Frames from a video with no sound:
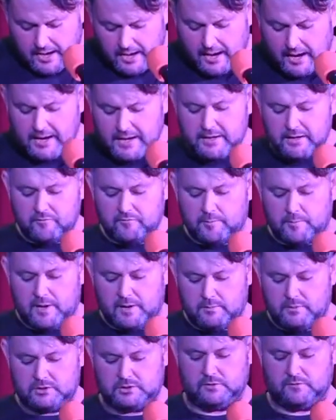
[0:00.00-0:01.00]
I have
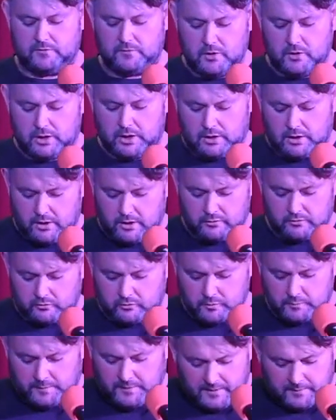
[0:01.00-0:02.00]
memories of looking out
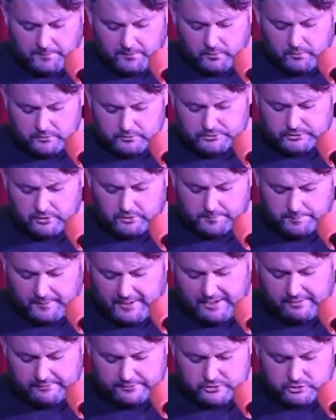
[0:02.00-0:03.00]
through peepholes on
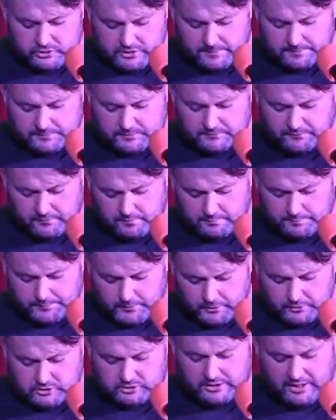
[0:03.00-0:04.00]
pirate ships from
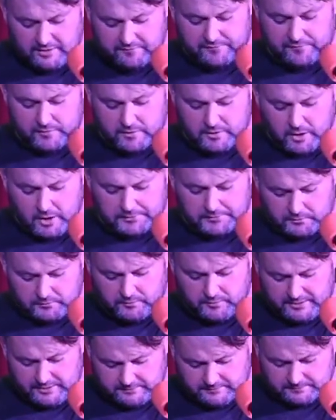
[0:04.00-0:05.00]
books I've
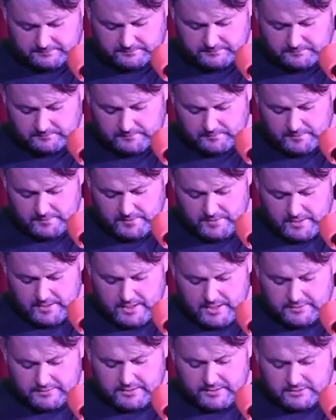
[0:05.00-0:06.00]
forgotten reading.
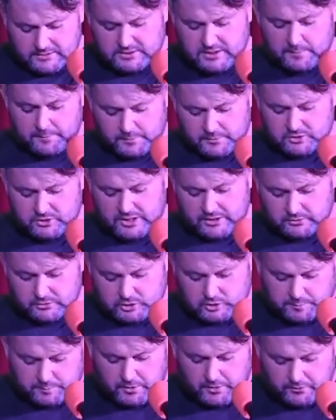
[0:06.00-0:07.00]
The inside projector
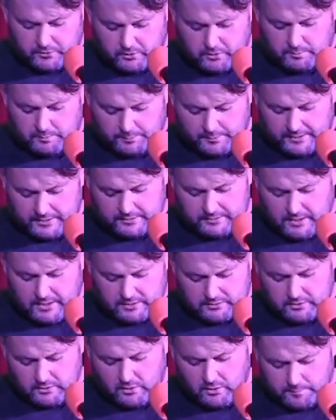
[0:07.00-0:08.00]
spurred on
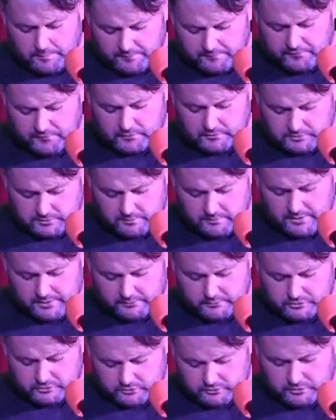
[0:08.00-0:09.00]
by the unprovoked
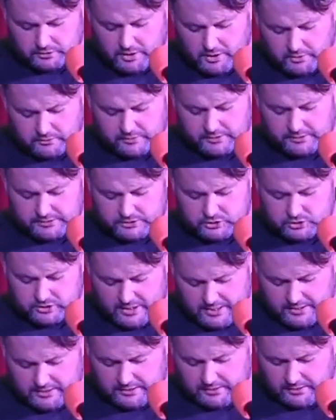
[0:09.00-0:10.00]
tomatoes through concrete is
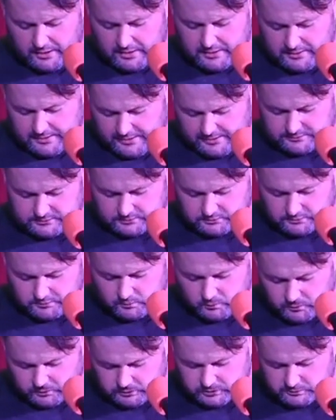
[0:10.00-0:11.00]
shining a light
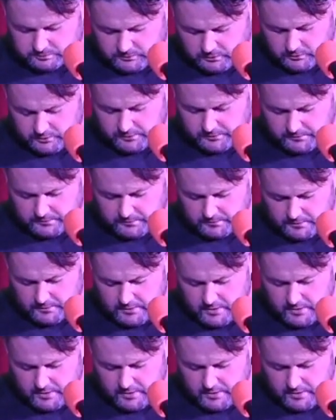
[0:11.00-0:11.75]
on once more.